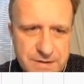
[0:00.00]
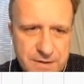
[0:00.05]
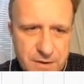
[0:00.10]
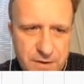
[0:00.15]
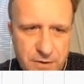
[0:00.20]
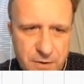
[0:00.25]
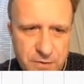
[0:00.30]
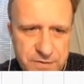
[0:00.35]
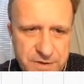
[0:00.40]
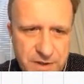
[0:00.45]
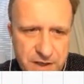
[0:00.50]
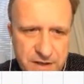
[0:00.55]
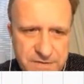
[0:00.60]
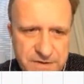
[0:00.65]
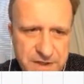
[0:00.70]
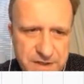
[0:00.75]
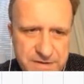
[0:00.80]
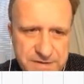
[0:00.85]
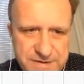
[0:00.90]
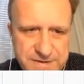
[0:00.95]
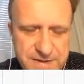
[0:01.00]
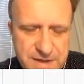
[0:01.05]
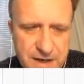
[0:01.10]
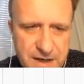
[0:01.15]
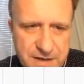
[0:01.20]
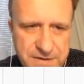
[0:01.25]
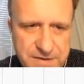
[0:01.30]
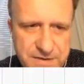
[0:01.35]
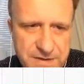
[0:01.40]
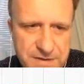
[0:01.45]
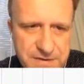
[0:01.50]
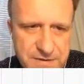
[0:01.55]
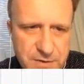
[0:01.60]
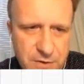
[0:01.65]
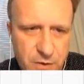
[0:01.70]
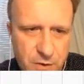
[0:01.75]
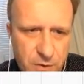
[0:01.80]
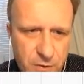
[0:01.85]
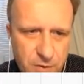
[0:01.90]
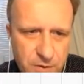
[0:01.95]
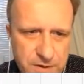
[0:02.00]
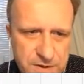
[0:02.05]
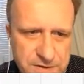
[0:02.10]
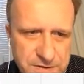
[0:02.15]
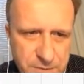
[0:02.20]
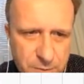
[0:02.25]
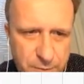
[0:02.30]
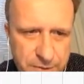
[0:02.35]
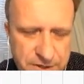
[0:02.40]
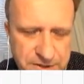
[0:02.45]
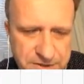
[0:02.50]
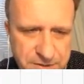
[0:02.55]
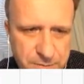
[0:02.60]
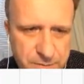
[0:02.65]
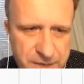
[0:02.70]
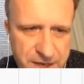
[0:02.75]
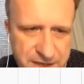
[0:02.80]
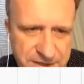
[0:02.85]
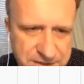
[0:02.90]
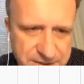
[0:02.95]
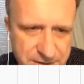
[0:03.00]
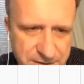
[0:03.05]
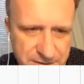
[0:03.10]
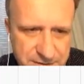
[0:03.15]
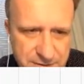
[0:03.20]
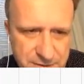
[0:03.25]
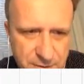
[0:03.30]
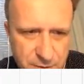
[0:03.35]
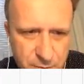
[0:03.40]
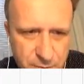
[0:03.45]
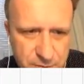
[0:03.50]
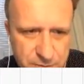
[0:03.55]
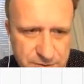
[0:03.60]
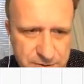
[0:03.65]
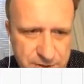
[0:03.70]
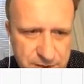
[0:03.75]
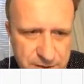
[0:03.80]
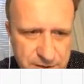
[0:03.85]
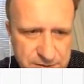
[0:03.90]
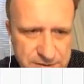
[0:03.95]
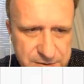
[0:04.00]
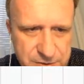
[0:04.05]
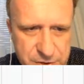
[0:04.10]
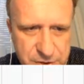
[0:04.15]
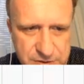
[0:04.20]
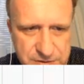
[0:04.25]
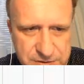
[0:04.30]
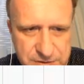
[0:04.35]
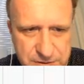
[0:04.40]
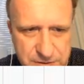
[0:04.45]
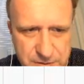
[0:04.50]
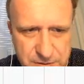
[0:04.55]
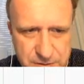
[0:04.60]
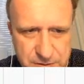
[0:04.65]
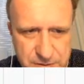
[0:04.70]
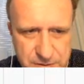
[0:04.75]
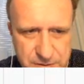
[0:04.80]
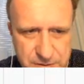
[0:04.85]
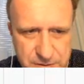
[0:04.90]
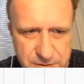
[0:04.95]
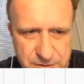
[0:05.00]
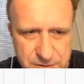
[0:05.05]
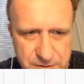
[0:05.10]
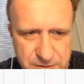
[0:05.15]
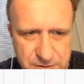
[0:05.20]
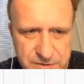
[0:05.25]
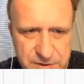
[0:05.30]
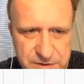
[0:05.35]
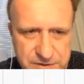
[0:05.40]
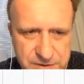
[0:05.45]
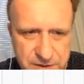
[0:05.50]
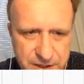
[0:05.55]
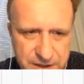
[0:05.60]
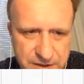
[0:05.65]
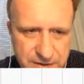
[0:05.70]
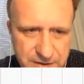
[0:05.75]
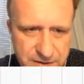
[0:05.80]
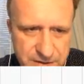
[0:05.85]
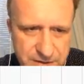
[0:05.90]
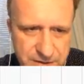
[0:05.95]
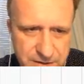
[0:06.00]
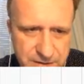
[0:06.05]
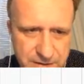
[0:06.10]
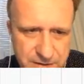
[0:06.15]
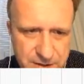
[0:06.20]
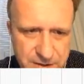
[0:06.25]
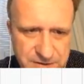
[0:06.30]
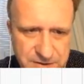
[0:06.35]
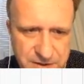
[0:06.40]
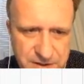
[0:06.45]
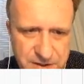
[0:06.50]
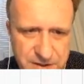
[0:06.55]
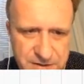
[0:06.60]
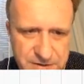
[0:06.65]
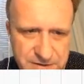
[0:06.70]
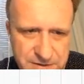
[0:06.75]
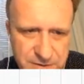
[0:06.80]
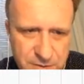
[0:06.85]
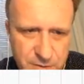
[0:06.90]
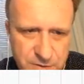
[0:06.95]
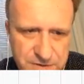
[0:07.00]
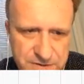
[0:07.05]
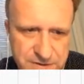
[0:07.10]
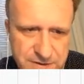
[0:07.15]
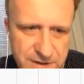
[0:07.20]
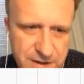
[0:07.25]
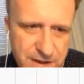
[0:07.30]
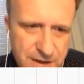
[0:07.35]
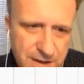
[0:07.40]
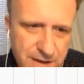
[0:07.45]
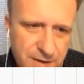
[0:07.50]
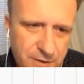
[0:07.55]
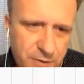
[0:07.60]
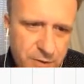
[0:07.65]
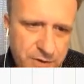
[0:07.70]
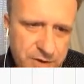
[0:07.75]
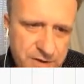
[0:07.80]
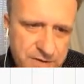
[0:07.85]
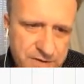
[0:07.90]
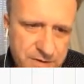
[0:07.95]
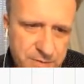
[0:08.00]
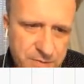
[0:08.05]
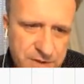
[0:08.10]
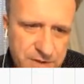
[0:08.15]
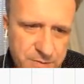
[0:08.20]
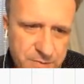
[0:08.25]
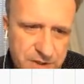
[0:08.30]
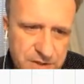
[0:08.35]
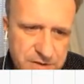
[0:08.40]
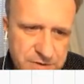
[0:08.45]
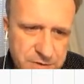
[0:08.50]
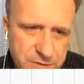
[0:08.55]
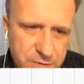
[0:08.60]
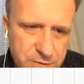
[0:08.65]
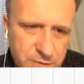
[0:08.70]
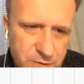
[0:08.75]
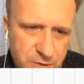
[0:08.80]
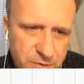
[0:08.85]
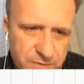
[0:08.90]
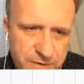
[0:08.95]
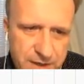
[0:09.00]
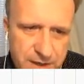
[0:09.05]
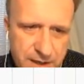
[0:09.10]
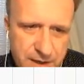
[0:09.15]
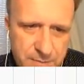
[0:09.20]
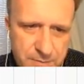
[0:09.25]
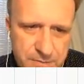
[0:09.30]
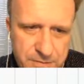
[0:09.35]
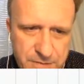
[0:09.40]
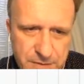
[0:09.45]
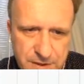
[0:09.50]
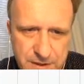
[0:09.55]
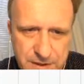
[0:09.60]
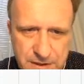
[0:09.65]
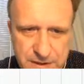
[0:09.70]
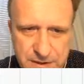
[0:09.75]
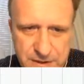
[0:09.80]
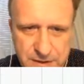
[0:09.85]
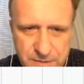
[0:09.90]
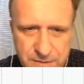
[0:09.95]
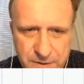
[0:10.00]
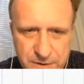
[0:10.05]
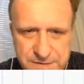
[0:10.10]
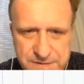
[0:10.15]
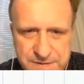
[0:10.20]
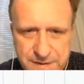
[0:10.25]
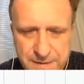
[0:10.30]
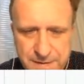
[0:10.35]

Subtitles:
On the left hand side, this goal is already met, so there is just, I will leave it like as it is, so it's logarithm in base 2 of m equals,